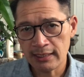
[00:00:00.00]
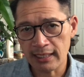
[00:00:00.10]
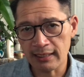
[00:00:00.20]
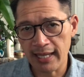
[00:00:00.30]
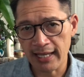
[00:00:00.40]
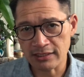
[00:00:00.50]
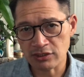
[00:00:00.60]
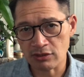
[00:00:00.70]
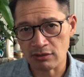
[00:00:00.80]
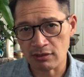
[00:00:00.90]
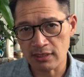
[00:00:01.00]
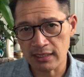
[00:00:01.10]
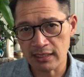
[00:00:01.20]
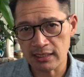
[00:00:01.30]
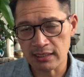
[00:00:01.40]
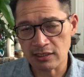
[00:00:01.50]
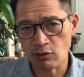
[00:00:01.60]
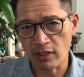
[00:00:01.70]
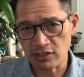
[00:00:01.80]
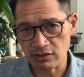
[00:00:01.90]
answer a
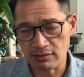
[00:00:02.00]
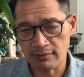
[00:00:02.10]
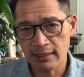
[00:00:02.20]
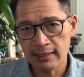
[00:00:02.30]
question.